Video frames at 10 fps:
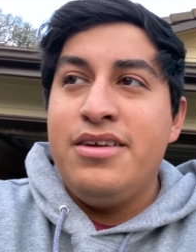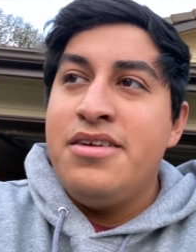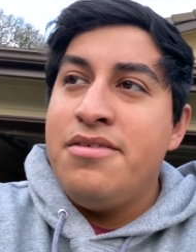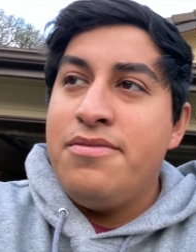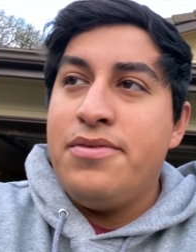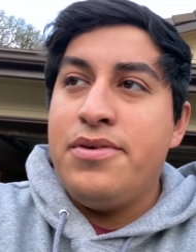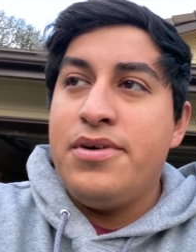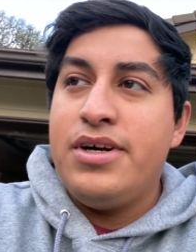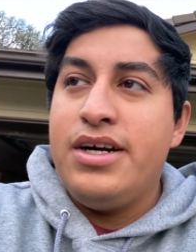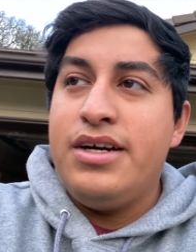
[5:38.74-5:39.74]

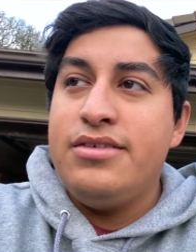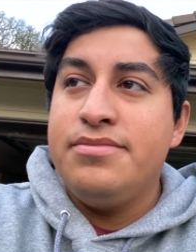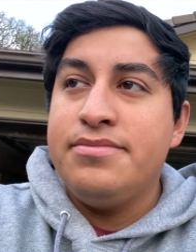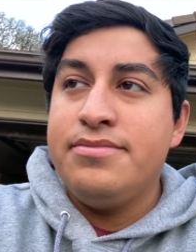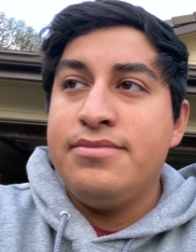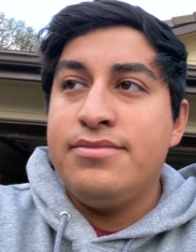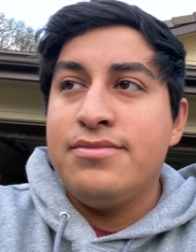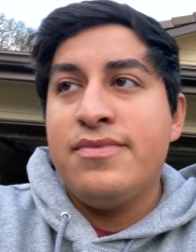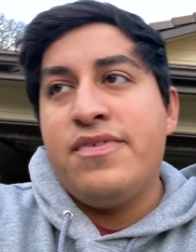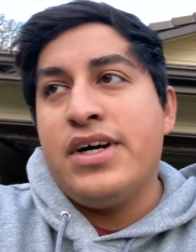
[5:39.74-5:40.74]
for
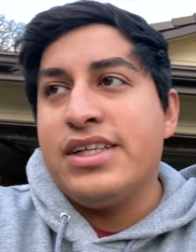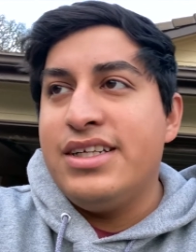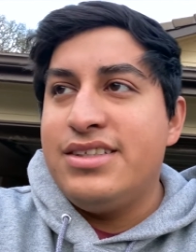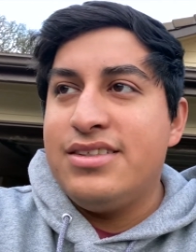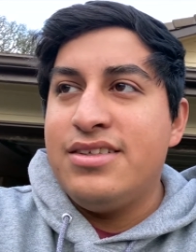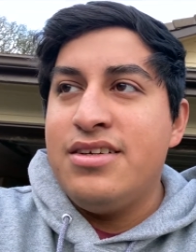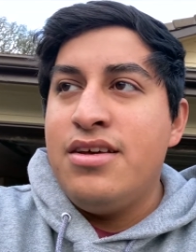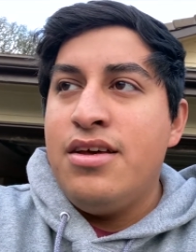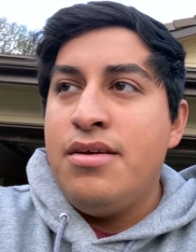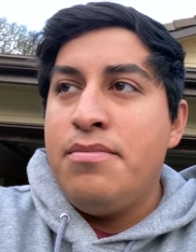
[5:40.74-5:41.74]
fog lights.
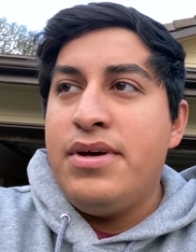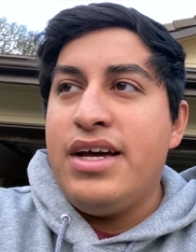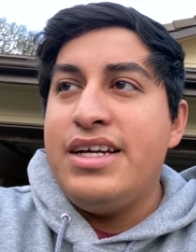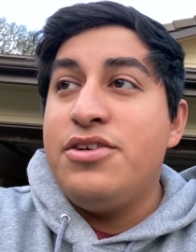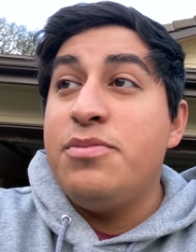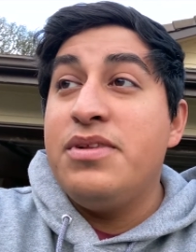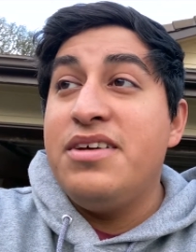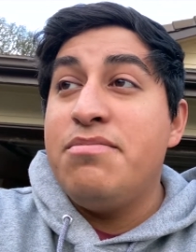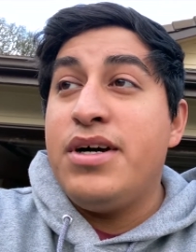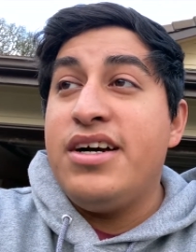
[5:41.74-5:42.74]
But I do
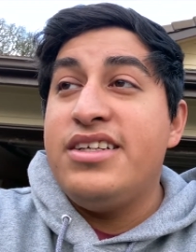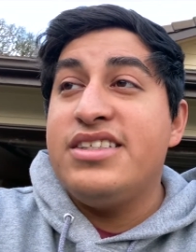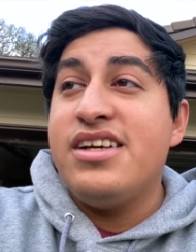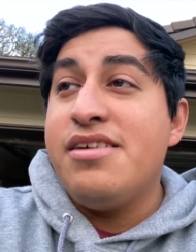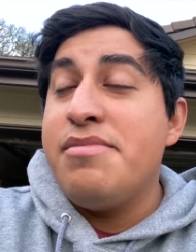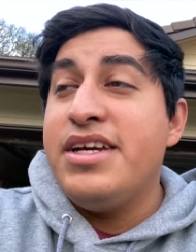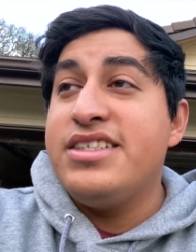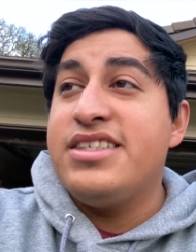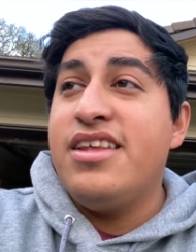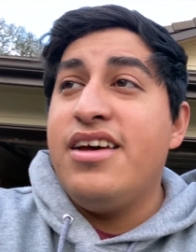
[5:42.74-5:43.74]
believe Baja Design
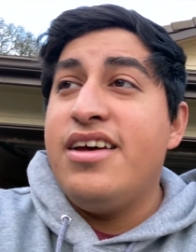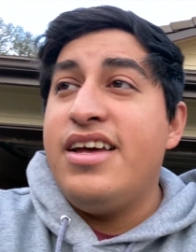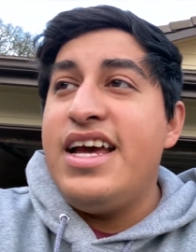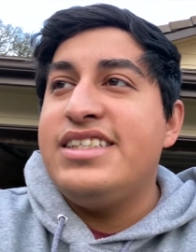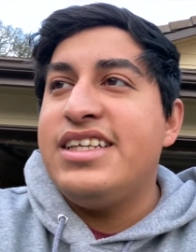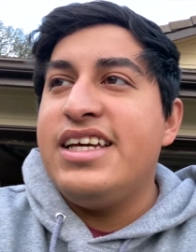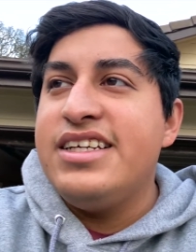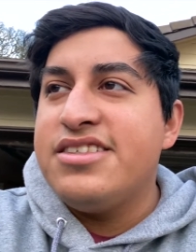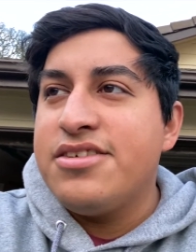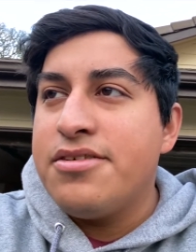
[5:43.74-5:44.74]
makes the SAE
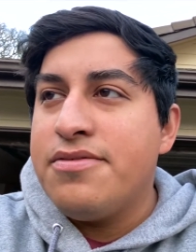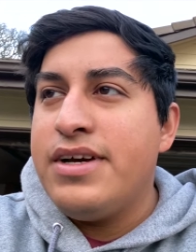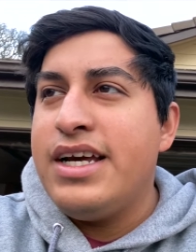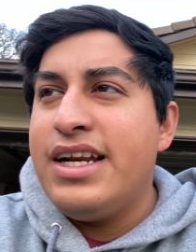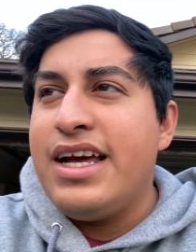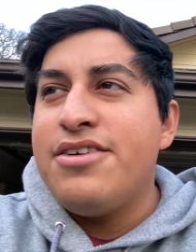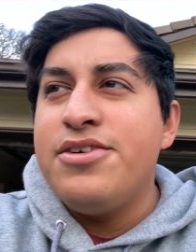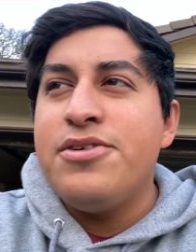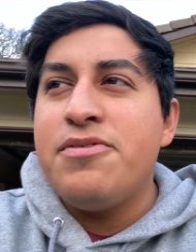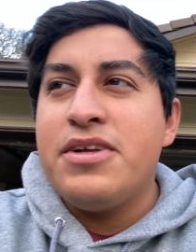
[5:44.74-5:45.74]
certified. I don't
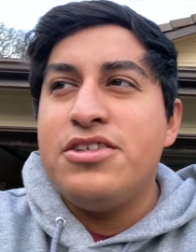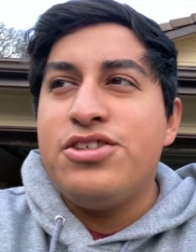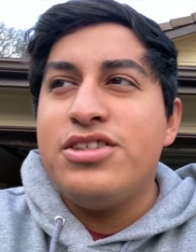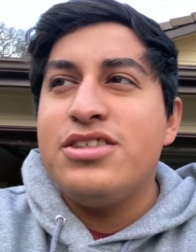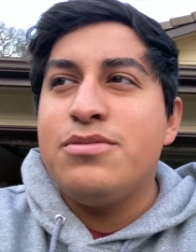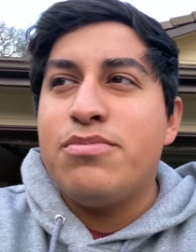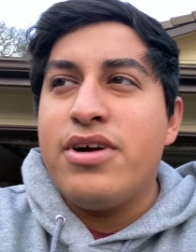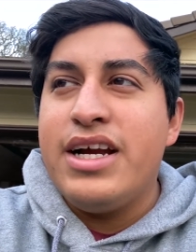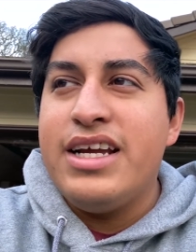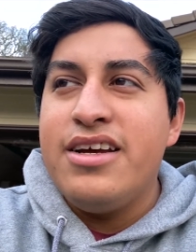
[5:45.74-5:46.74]
know if they're just as
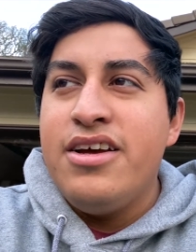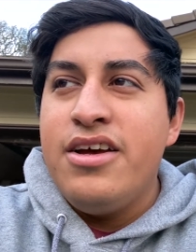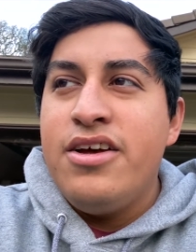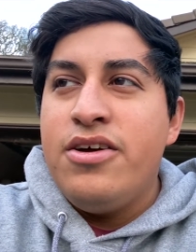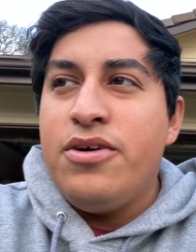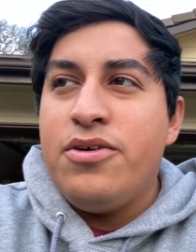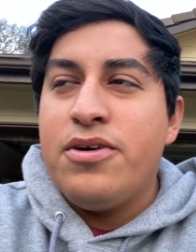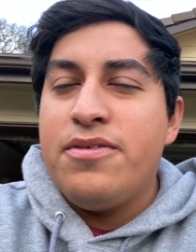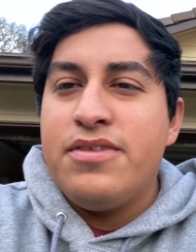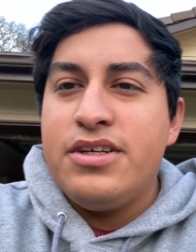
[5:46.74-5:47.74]
bright
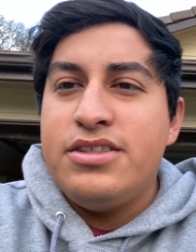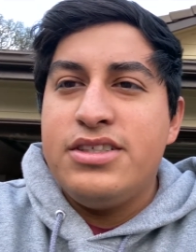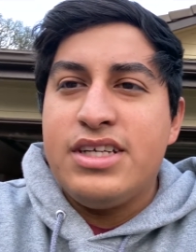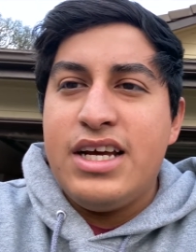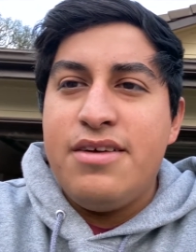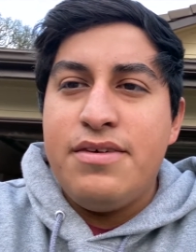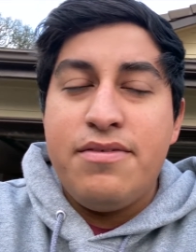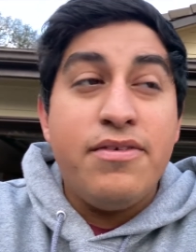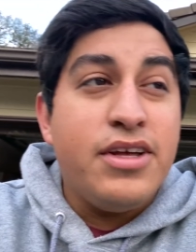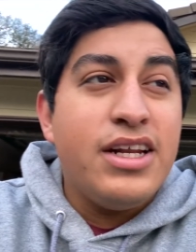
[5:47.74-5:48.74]
or if they're just kind of a
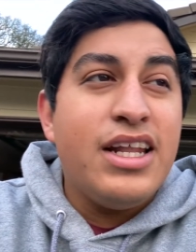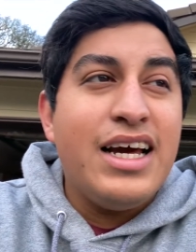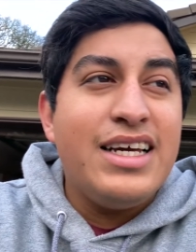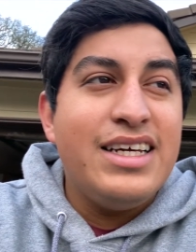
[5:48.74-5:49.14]
floodlight